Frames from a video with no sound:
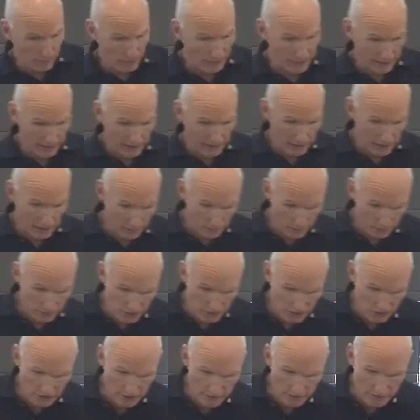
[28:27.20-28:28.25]
by that love we
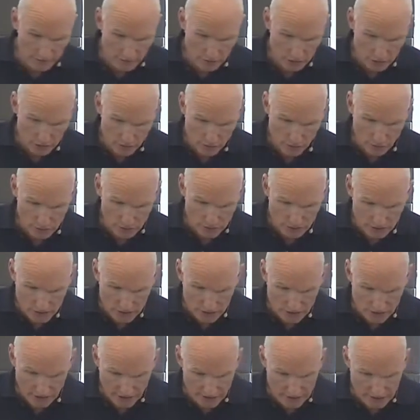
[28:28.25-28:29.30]
see in verse
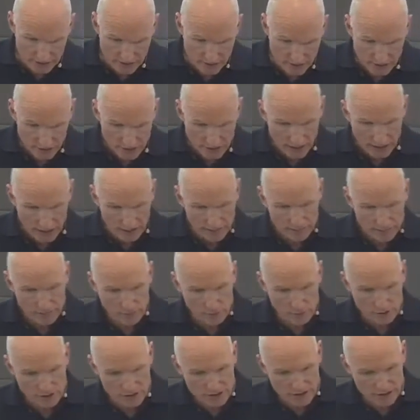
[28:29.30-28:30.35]
46 and
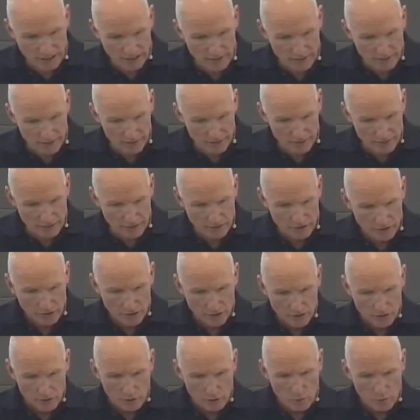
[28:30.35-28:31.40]
47,
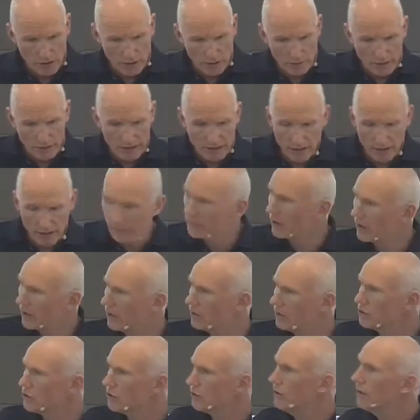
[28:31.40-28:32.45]
where we love
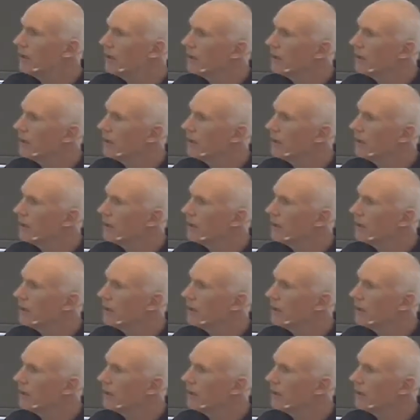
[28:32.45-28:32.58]
those who